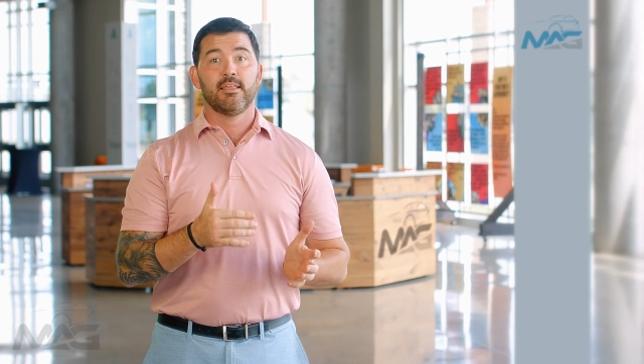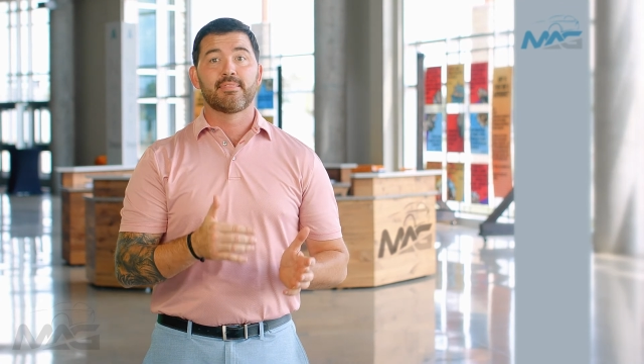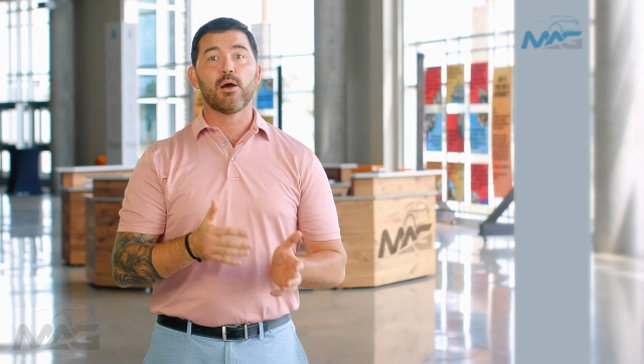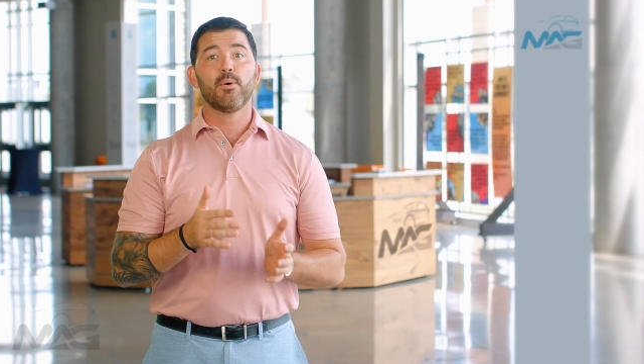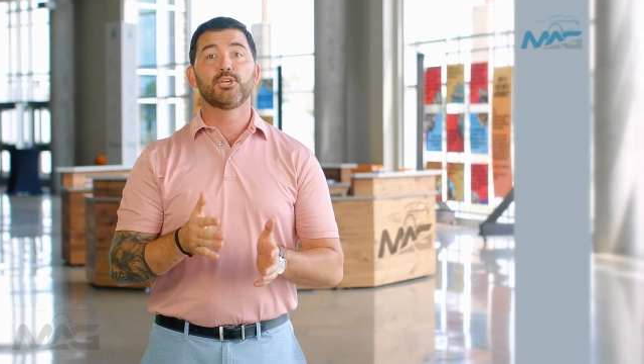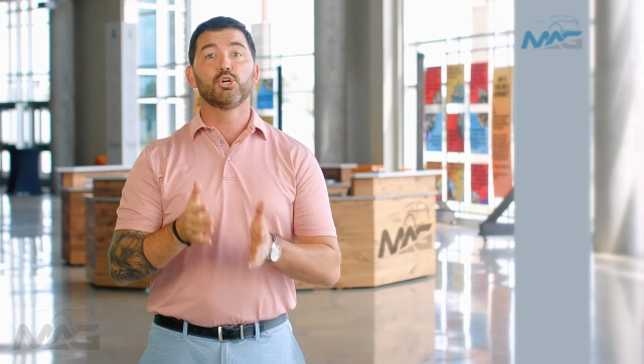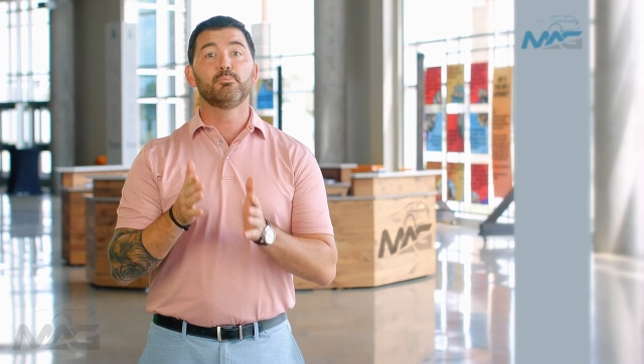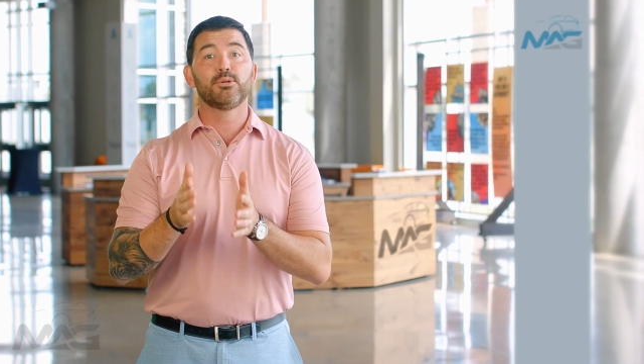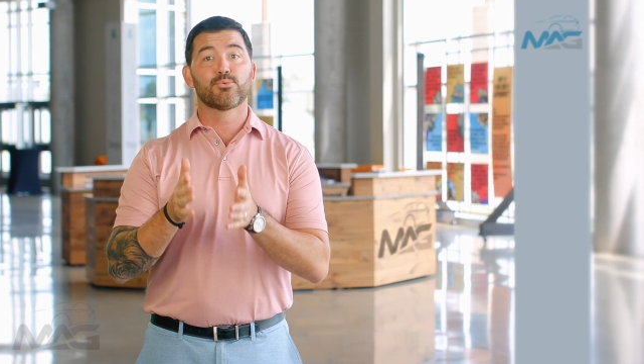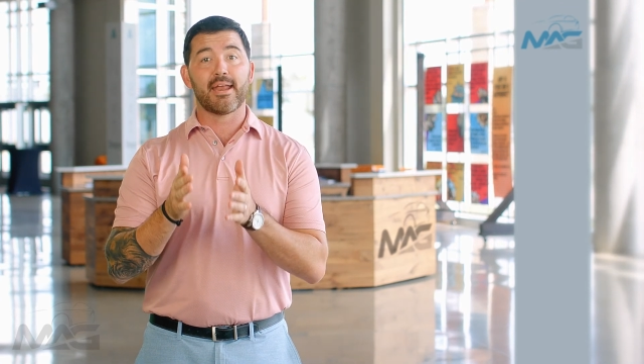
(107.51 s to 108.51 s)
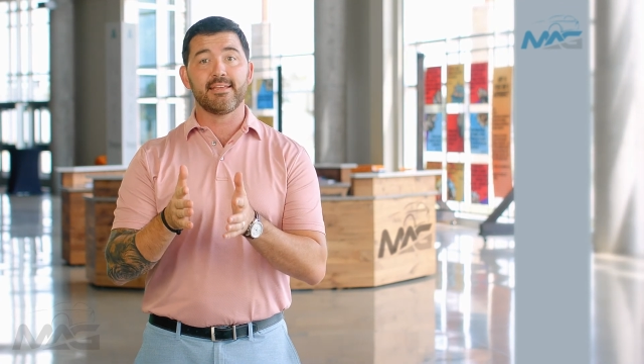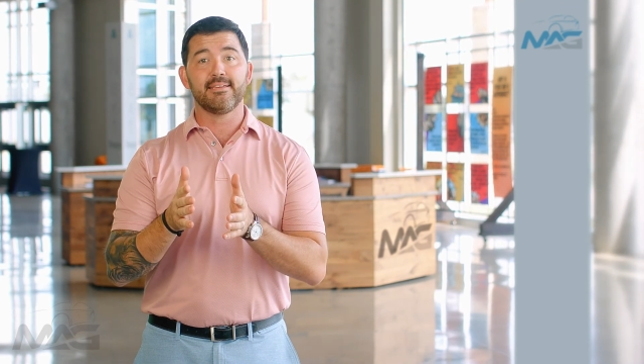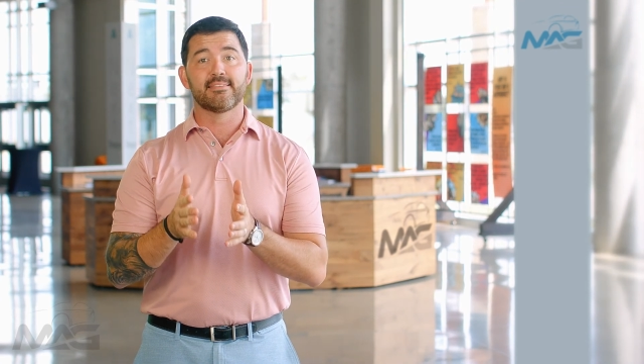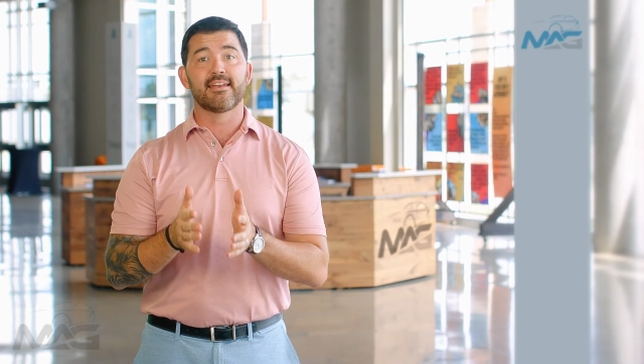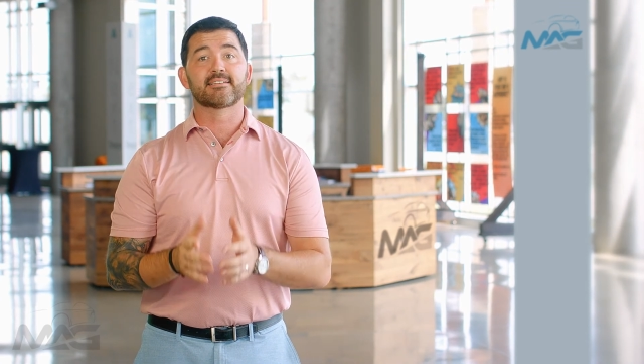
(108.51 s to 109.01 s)
That way you'll be ready
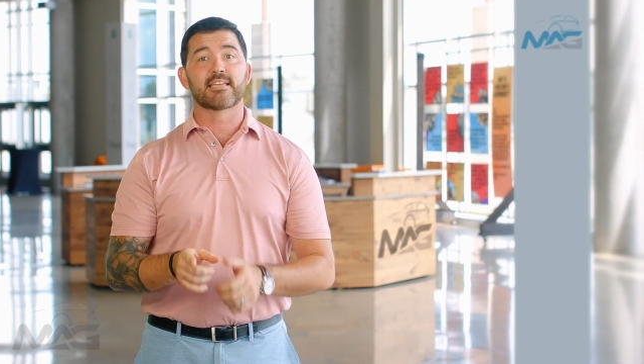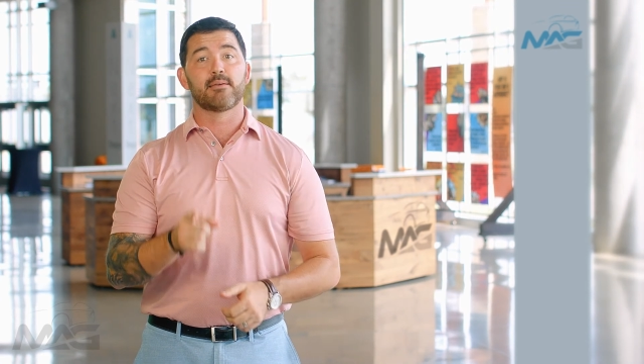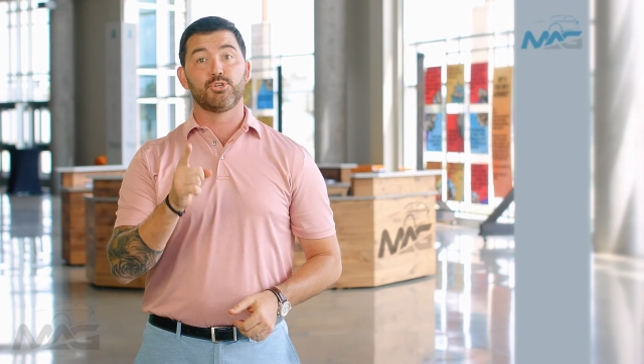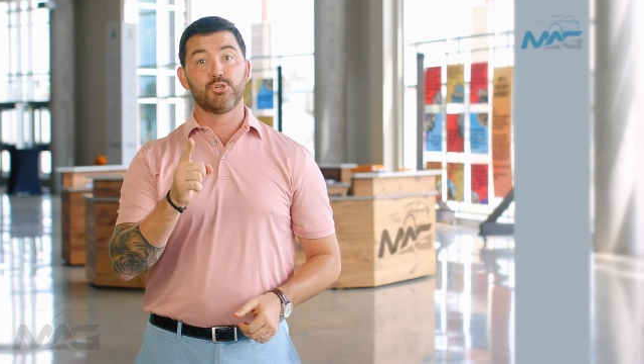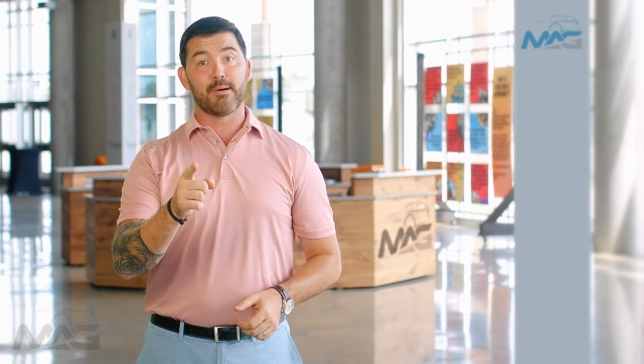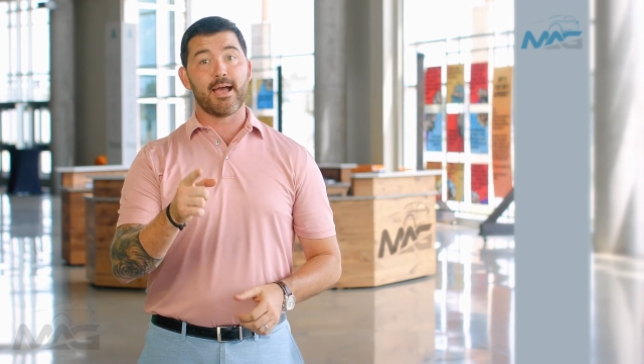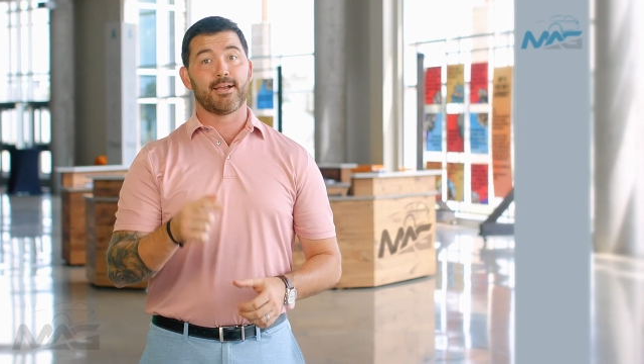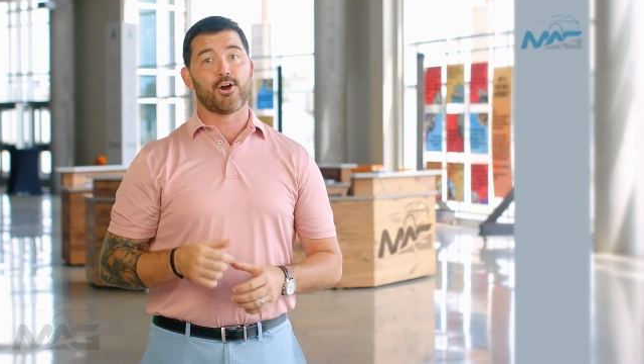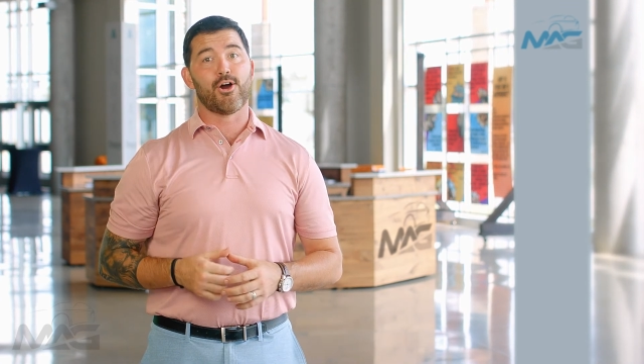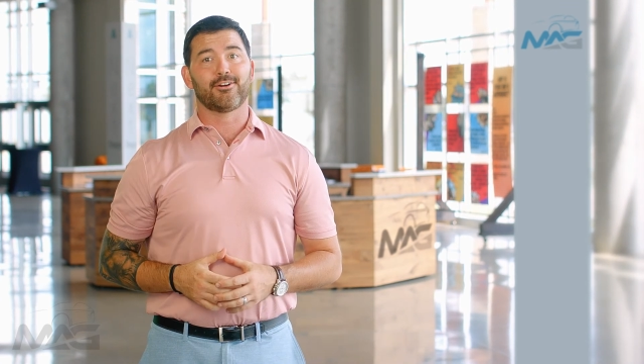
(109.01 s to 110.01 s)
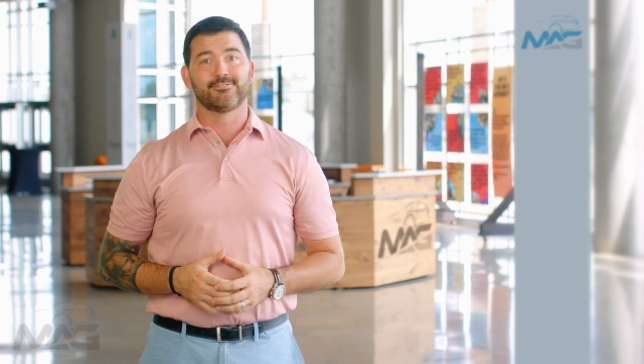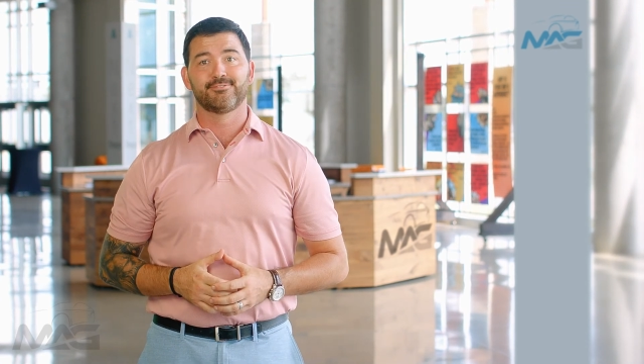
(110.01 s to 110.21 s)
the next time you buy a car.